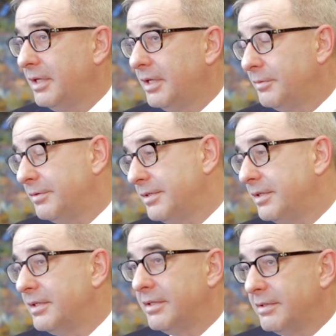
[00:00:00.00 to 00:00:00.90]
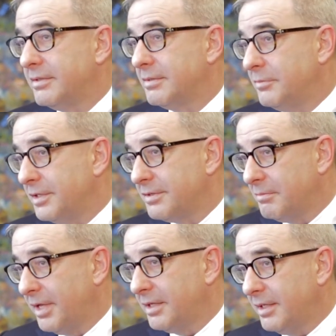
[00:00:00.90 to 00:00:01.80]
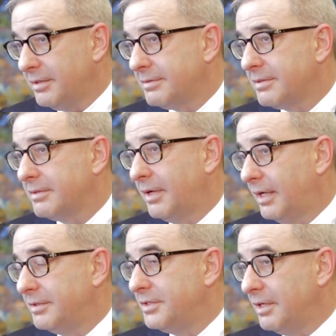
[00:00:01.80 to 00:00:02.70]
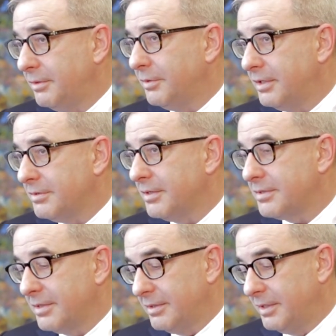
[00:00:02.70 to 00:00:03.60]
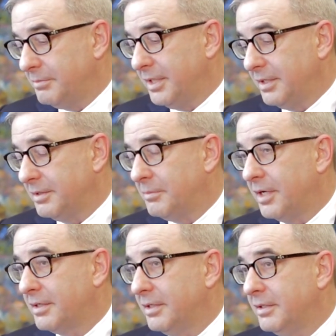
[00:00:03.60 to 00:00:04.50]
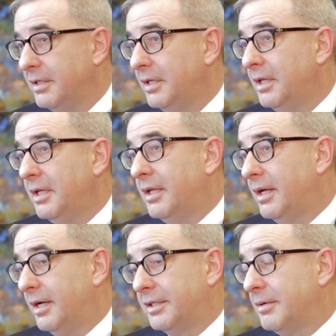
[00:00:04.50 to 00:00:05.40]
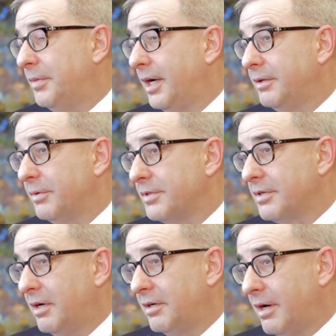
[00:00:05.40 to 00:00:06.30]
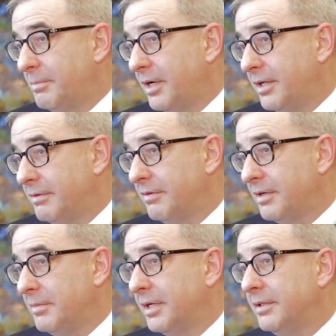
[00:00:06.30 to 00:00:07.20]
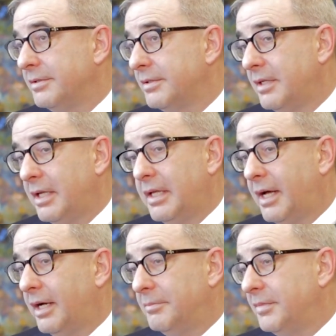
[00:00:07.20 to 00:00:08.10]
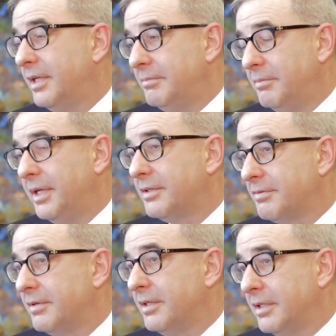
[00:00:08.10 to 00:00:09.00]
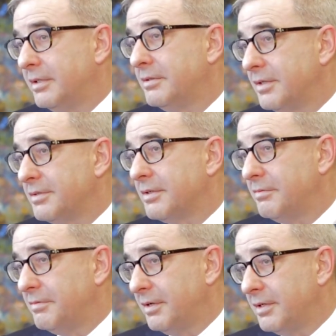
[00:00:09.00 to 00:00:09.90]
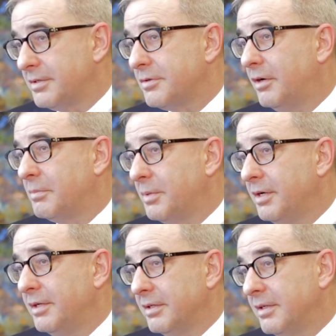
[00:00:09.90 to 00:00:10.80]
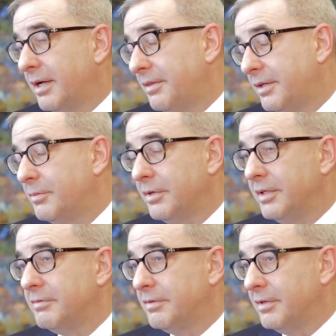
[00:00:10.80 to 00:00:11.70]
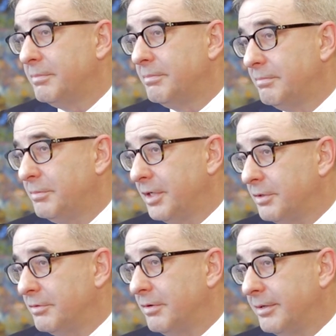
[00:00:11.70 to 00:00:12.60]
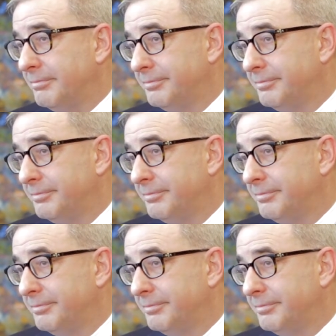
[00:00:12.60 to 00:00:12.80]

and we've seen it in some recent mandates, genuine interest in being in the market, combined with strong operating fundamentals. It makes for just a very strong period, and I think we're in for a pretty good run.